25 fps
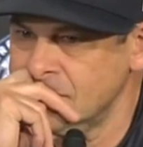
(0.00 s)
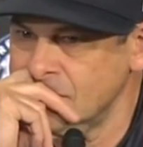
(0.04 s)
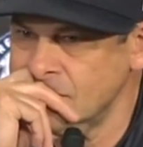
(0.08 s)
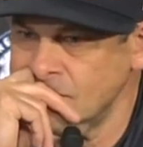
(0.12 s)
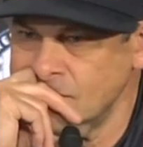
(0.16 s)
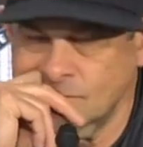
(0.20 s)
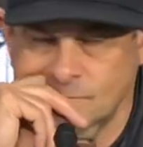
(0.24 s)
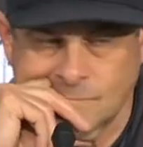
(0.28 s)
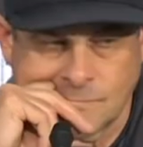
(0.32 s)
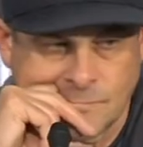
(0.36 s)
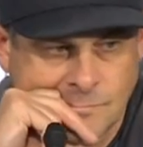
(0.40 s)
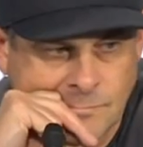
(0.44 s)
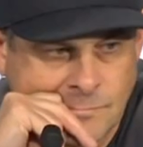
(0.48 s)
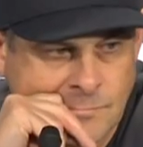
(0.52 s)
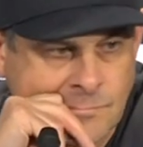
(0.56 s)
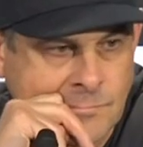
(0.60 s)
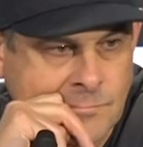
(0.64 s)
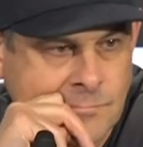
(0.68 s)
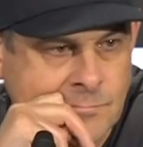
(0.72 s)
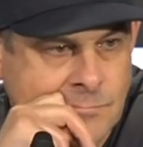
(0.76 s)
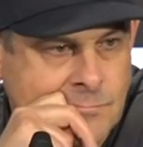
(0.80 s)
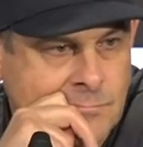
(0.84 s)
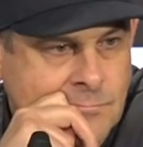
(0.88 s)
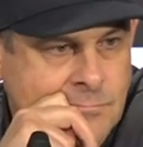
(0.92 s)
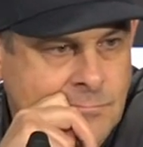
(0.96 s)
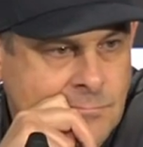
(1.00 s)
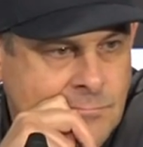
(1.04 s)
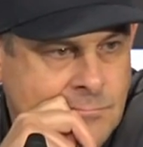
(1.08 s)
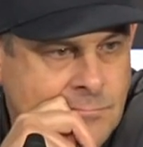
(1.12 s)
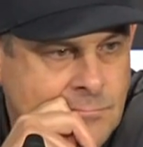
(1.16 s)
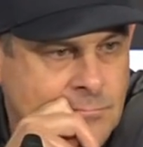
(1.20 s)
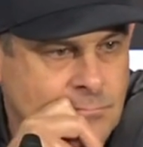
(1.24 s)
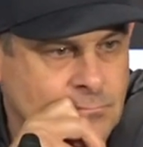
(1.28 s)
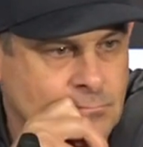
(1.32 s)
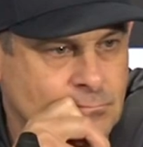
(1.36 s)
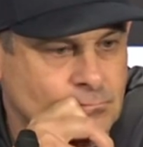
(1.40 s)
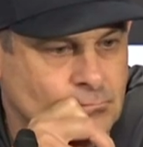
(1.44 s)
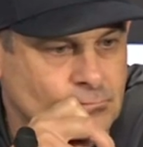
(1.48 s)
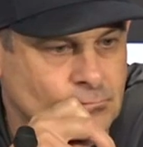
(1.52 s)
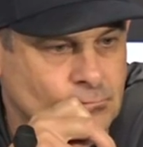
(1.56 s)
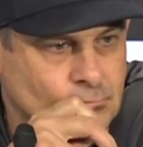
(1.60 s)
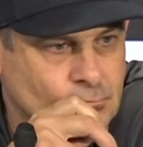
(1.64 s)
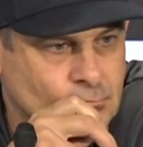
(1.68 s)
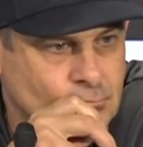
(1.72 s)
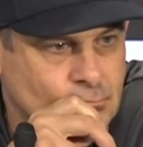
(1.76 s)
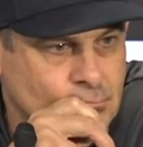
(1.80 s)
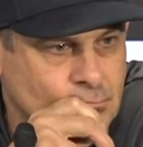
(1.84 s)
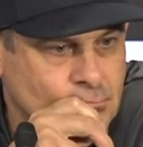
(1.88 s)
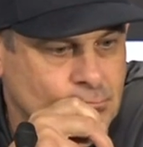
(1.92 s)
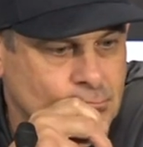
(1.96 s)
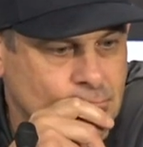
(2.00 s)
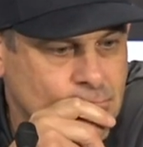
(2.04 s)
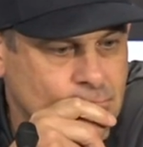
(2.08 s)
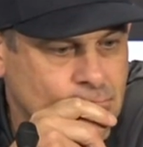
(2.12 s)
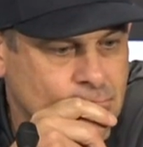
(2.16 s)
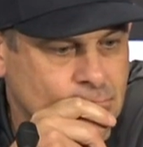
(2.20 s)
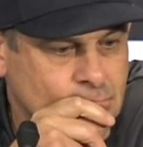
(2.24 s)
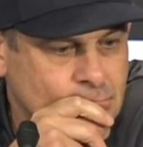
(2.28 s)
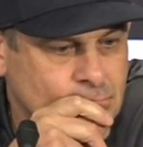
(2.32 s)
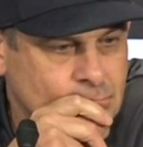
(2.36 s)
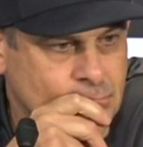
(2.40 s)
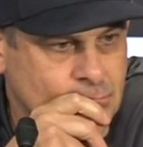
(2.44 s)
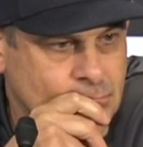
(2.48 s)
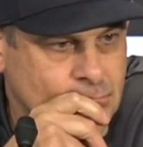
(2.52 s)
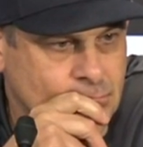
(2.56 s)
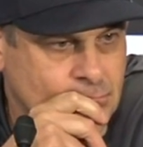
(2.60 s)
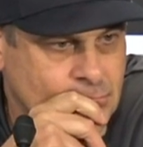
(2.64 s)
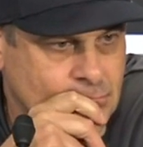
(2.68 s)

Brendan. Did uh, Aaron communicate to you that